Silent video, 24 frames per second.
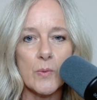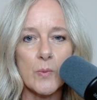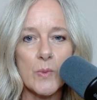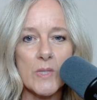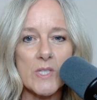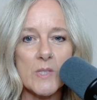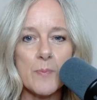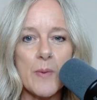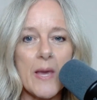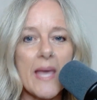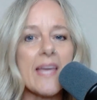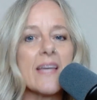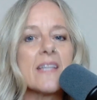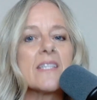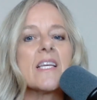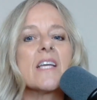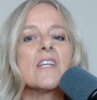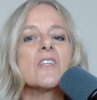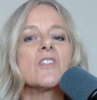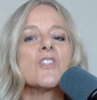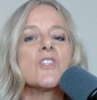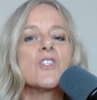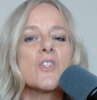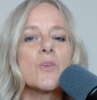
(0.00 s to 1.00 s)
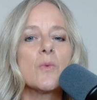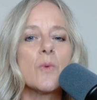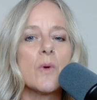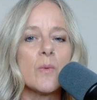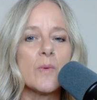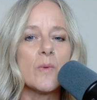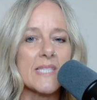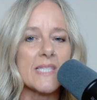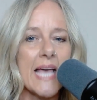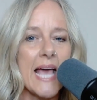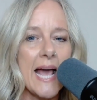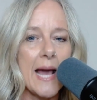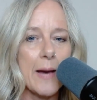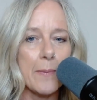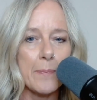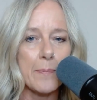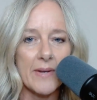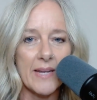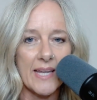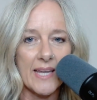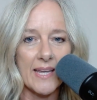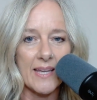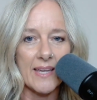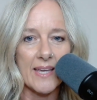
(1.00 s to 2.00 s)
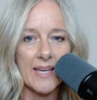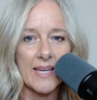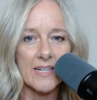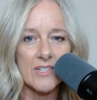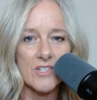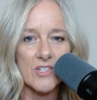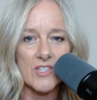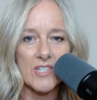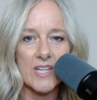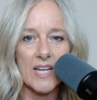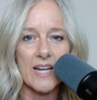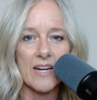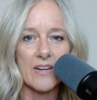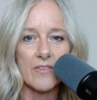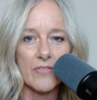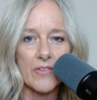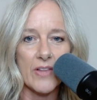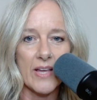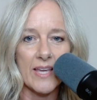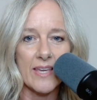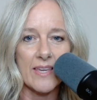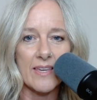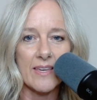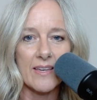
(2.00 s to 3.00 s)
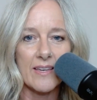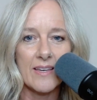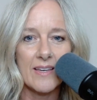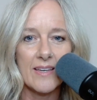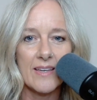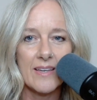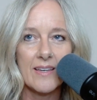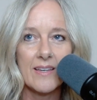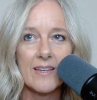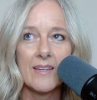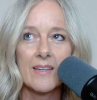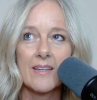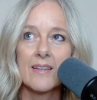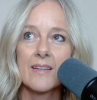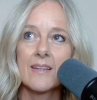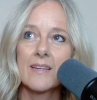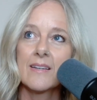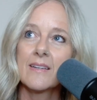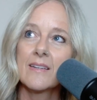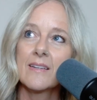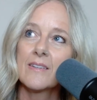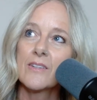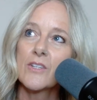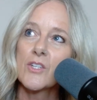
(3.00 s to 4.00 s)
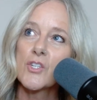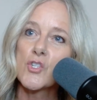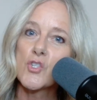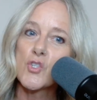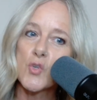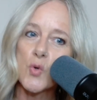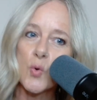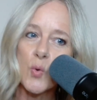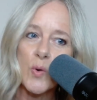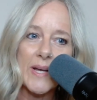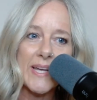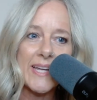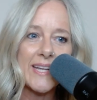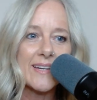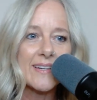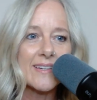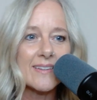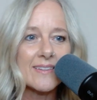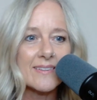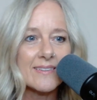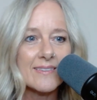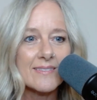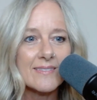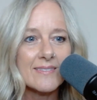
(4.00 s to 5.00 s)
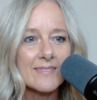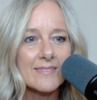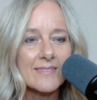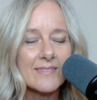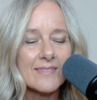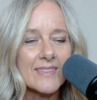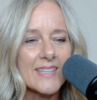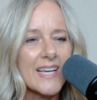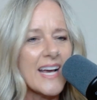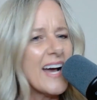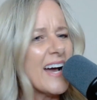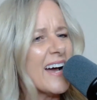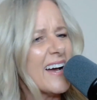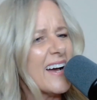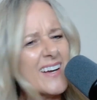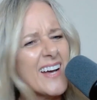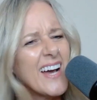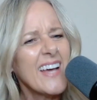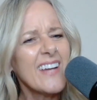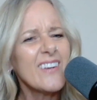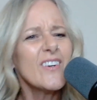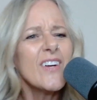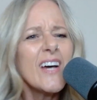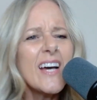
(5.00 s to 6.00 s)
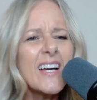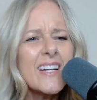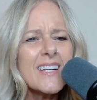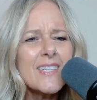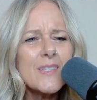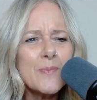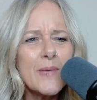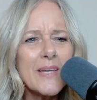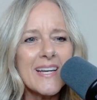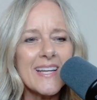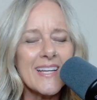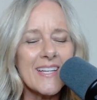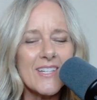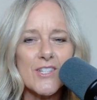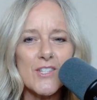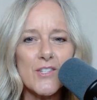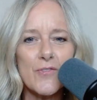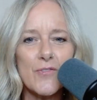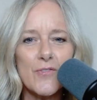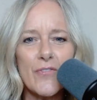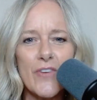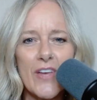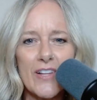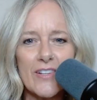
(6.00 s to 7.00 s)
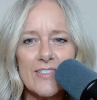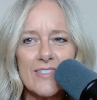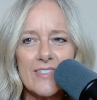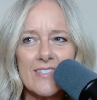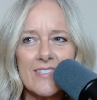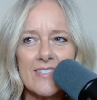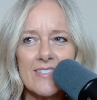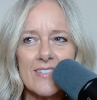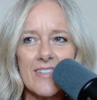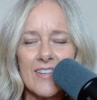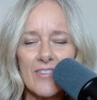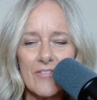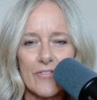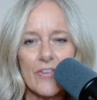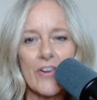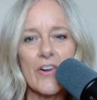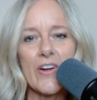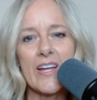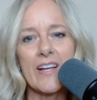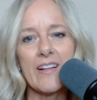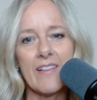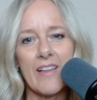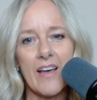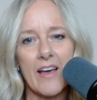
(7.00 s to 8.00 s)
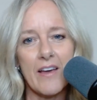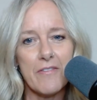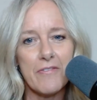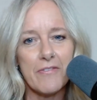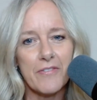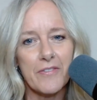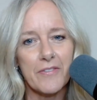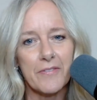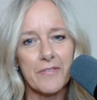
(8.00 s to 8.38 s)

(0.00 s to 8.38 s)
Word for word: was pay attention to what was happening and just kind of like join. Yeah. I don't know how to explain it. It just felt very alive.